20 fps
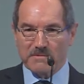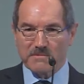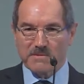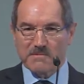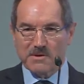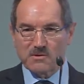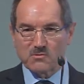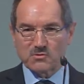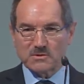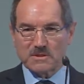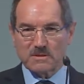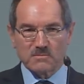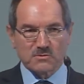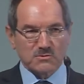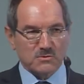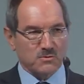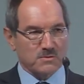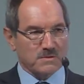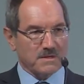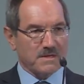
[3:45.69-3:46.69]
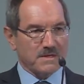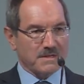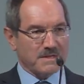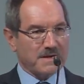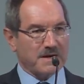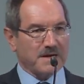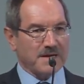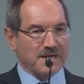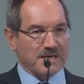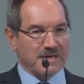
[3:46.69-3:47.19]
within the biggest
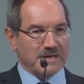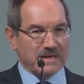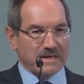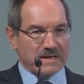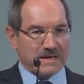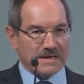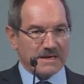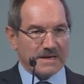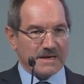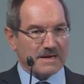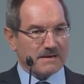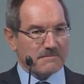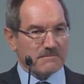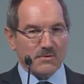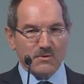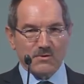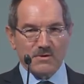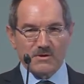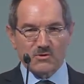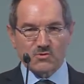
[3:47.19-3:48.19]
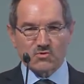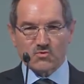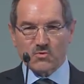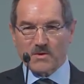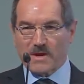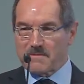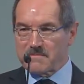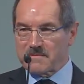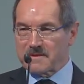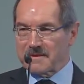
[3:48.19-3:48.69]
proportions we
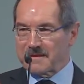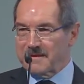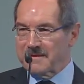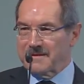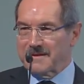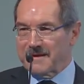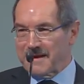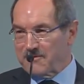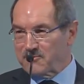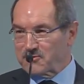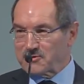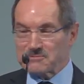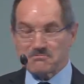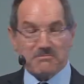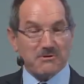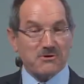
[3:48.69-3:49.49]
have not yet